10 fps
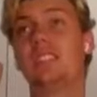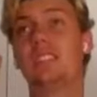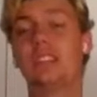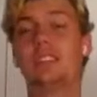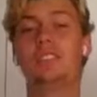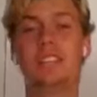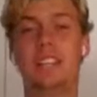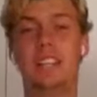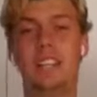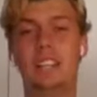Kyle
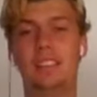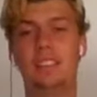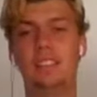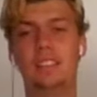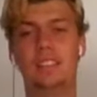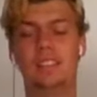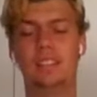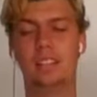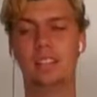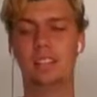Shanahan,
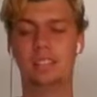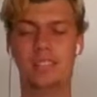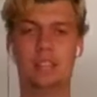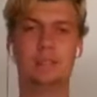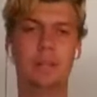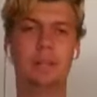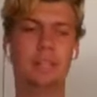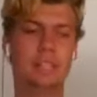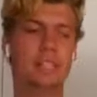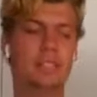the Sacramento
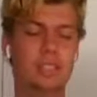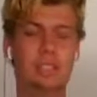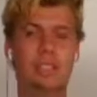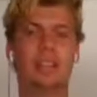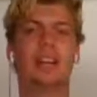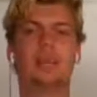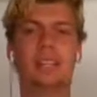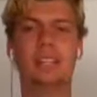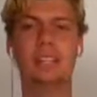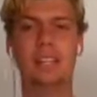head coach, into
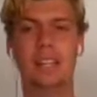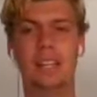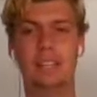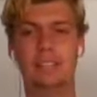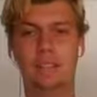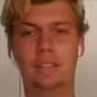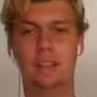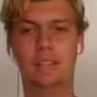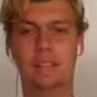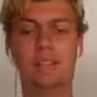retirement. And so I
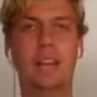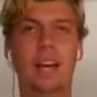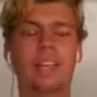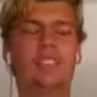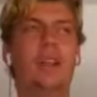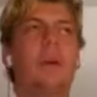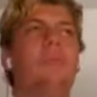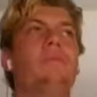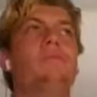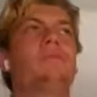brought in new
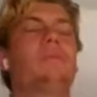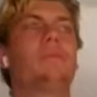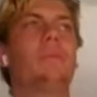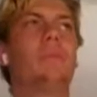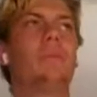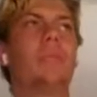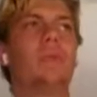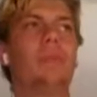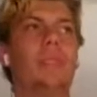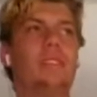guys,
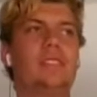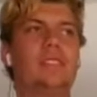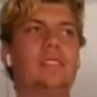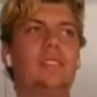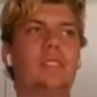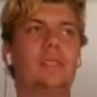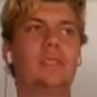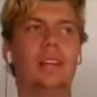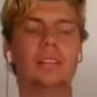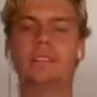but they still
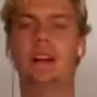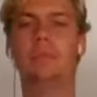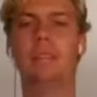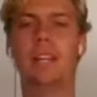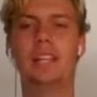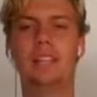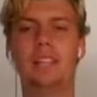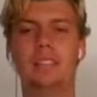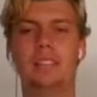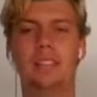like
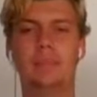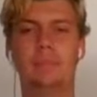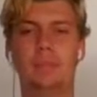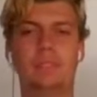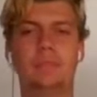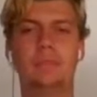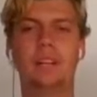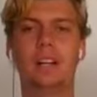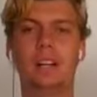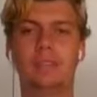dominated, and it pissed me
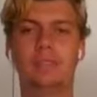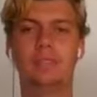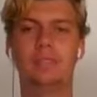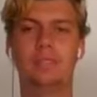off.